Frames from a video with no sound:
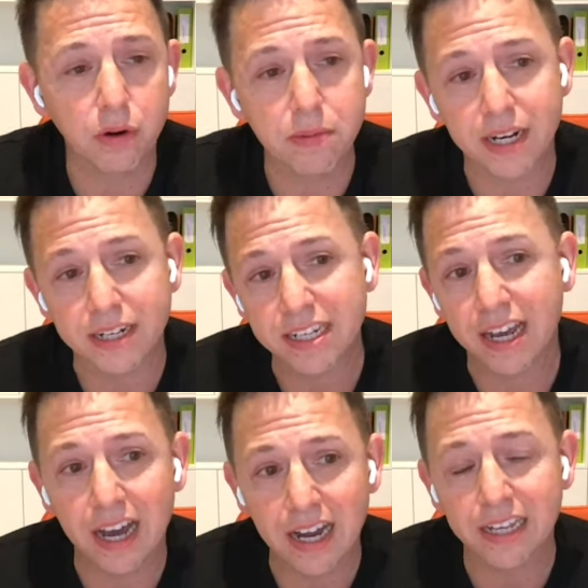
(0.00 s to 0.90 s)
you want to be able to
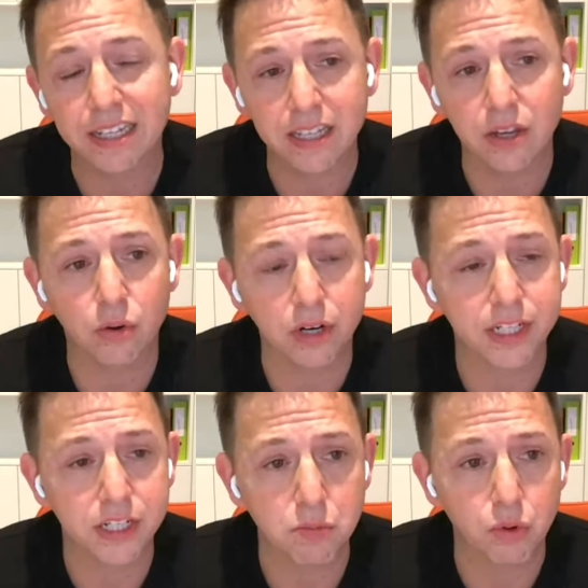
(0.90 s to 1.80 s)
target the
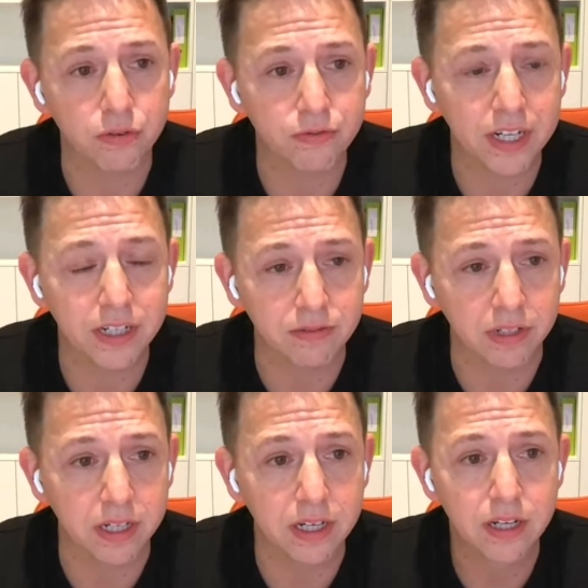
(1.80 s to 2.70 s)
audience more
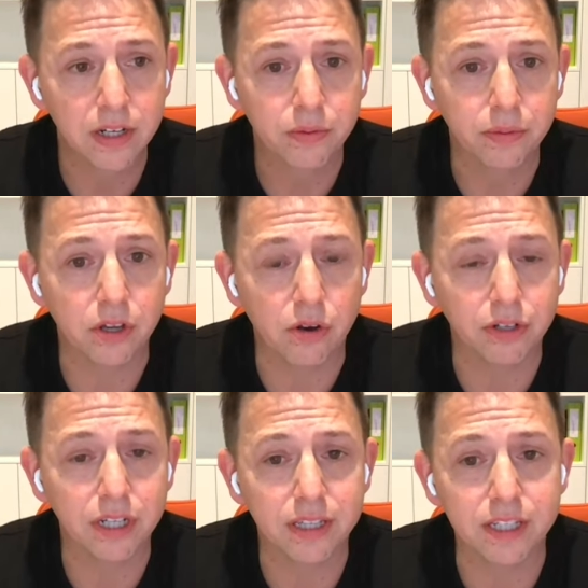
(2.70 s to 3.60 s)
effectively with
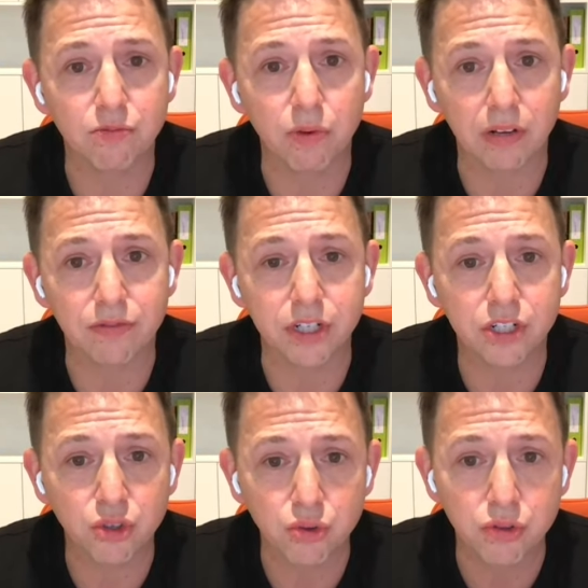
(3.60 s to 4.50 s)
content that's
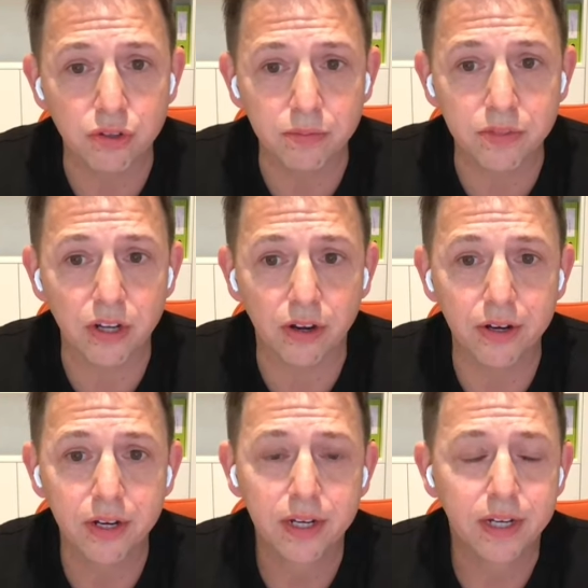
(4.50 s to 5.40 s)
relevant to them. So
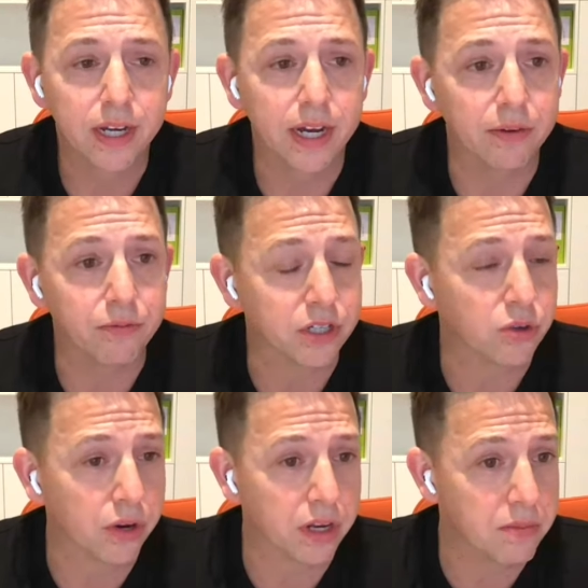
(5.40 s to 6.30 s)
if we're
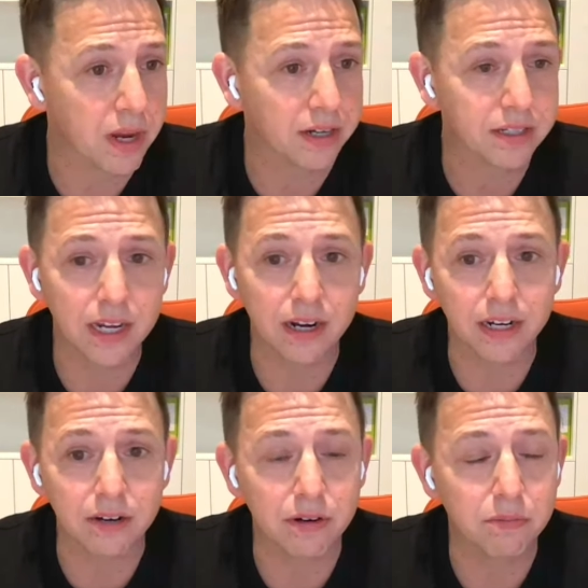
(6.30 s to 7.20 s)
talking about down
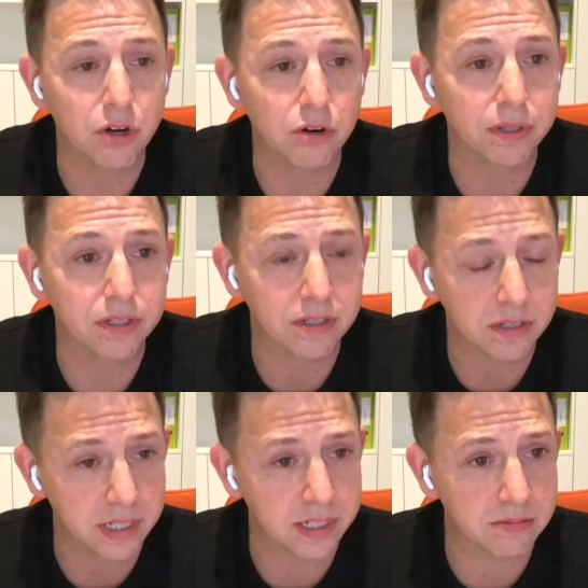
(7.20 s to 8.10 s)
here in Melbourne,
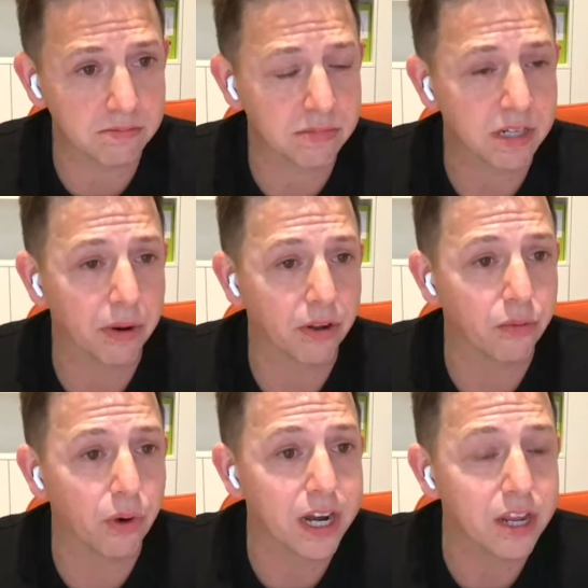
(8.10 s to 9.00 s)
there's someone on
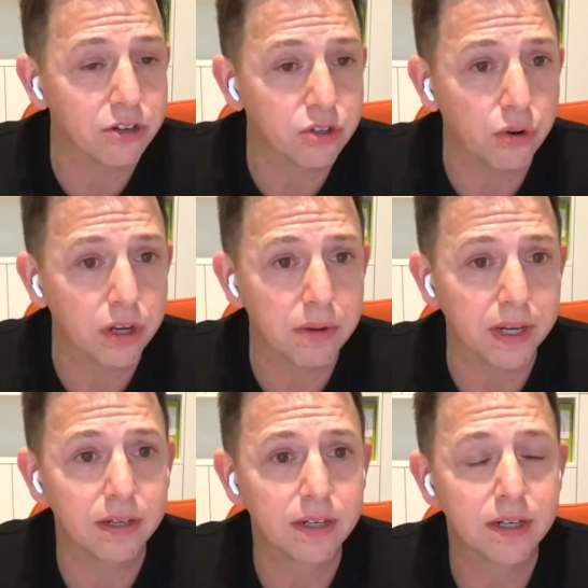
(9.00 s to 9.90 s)
the radio talking
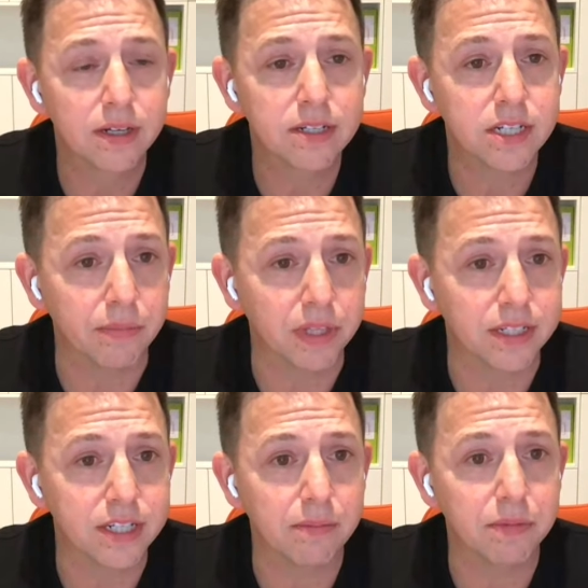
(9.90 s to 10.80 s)
about something
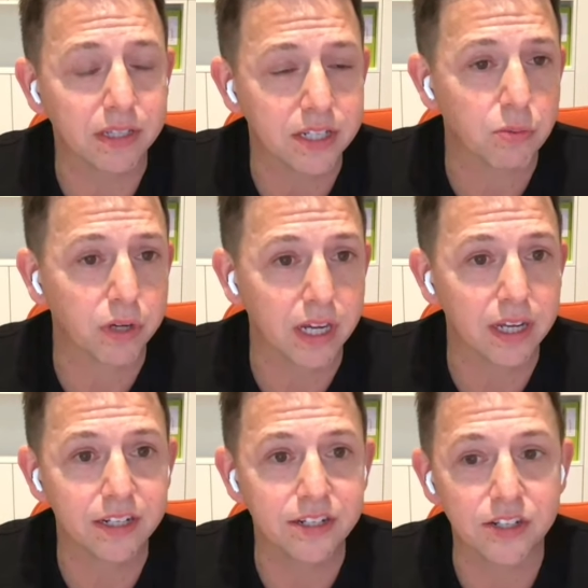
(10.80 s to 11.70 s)
that's happening this
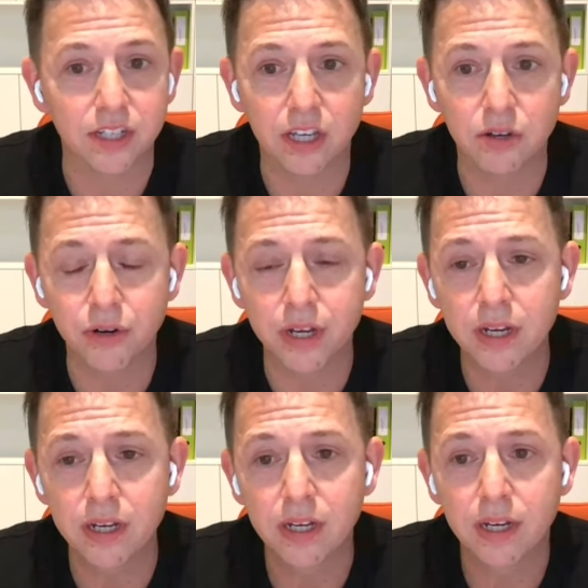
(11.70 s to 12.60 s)
weekend in St
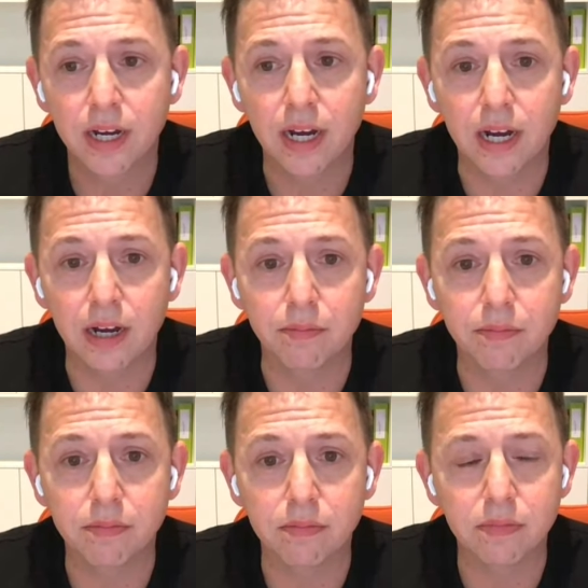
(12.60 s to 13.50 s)
Kilda.
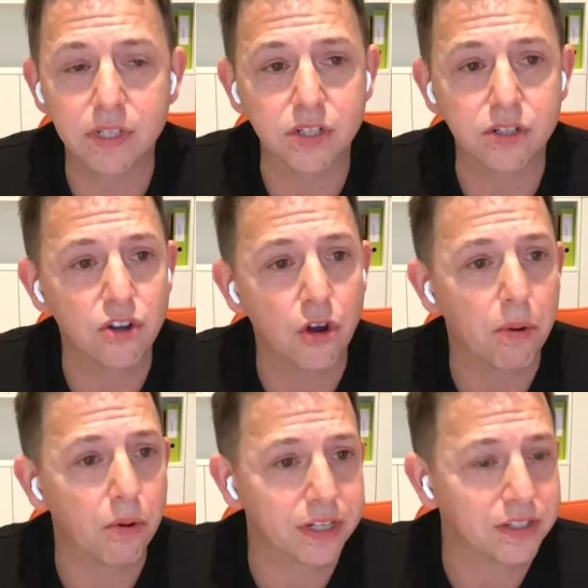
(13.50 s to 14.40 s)
There's no
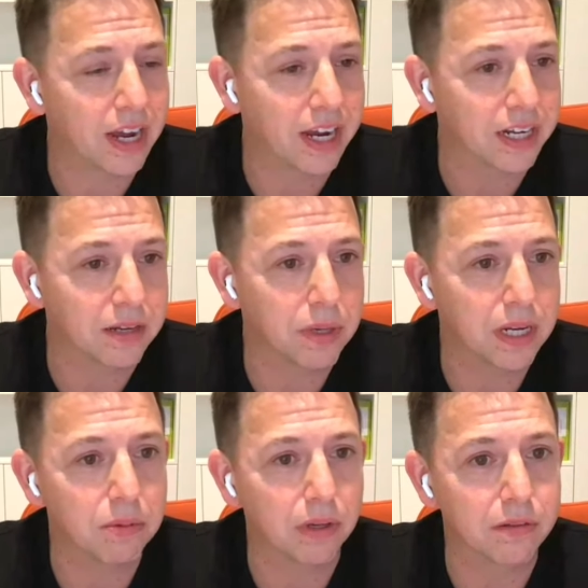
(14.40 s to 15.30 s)
point in targeting
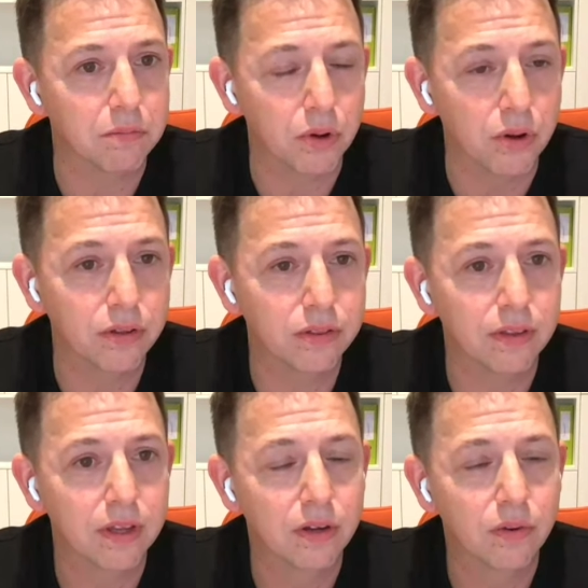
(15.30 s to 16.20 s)
people in Perth
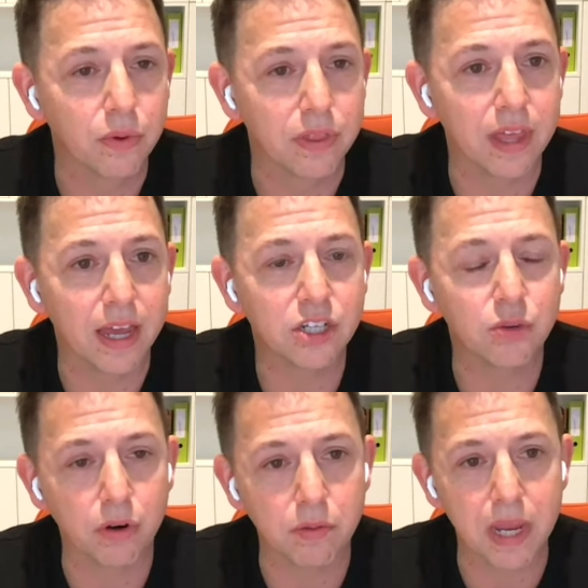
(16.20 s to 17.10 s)
with that.
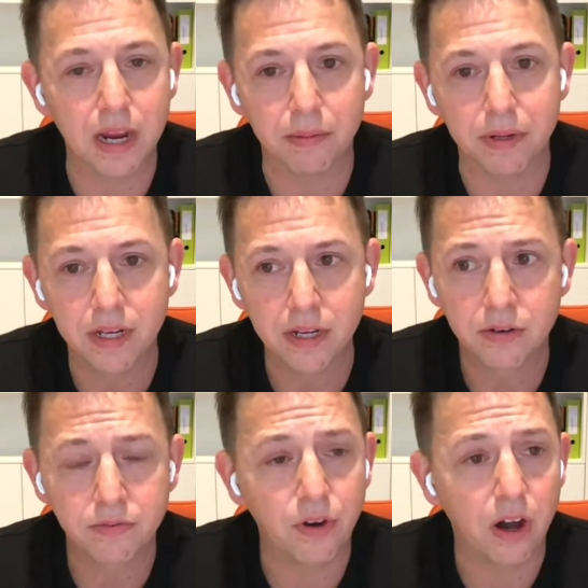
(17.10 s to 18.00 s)
You want to be able to
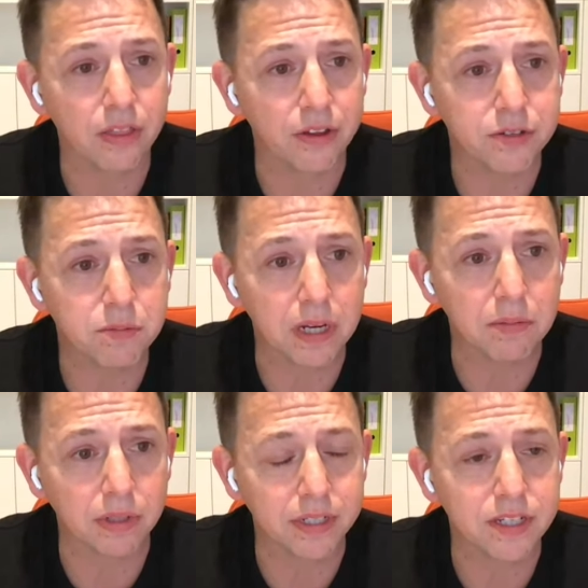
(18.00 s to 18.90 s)
find those
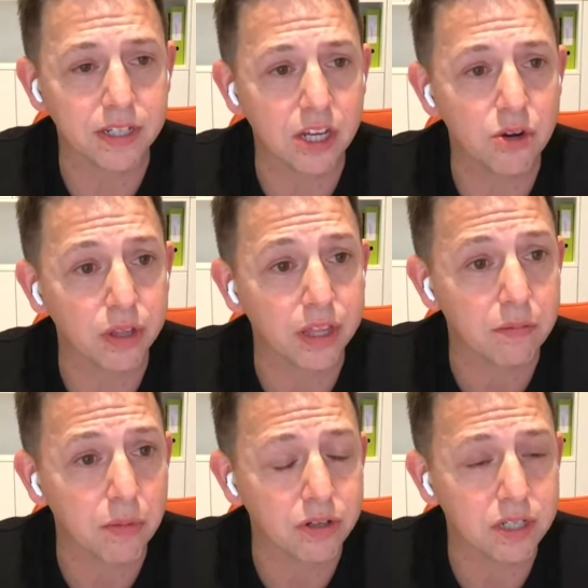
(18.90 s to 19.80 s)
people in St Kilda that are
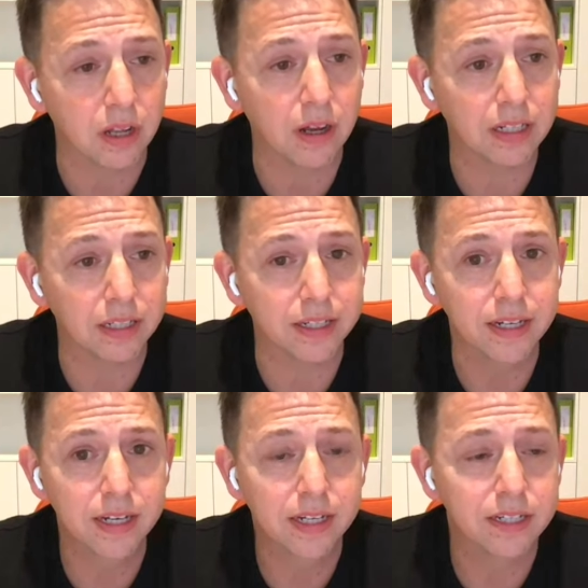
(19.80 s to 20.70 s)
most
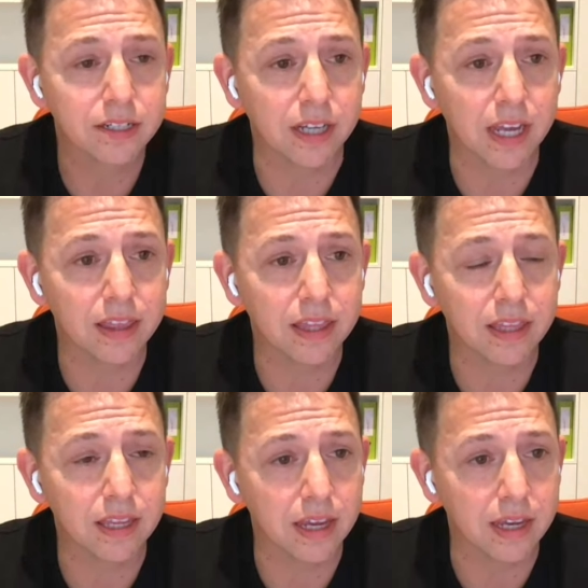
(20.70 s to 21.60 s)
likely to get
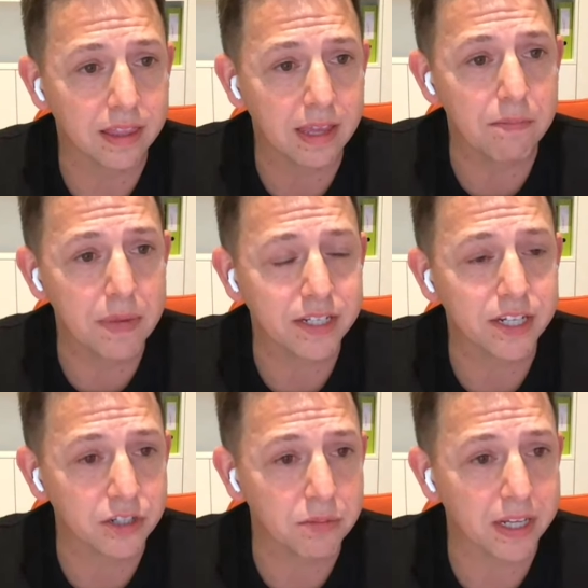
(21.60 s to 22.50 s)
that
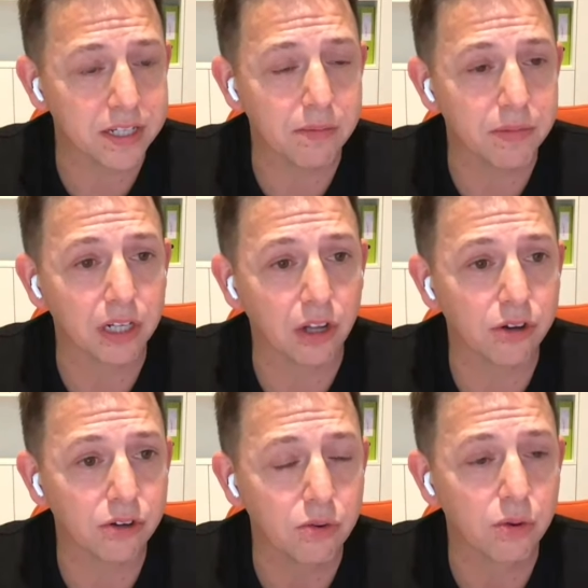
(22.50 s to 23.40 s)
message about something
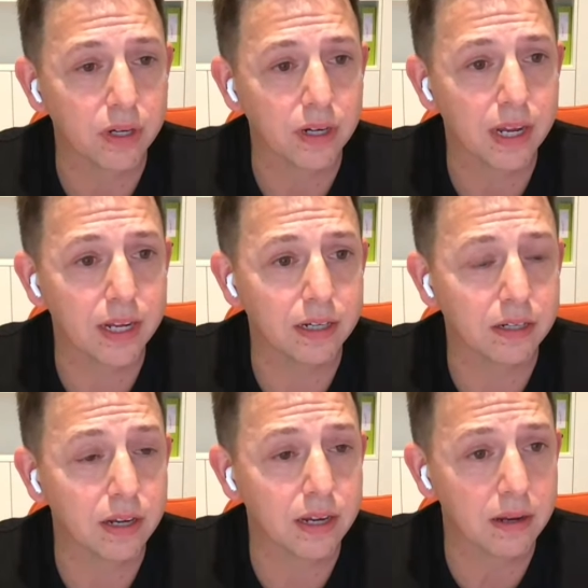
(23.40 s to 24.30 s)
local and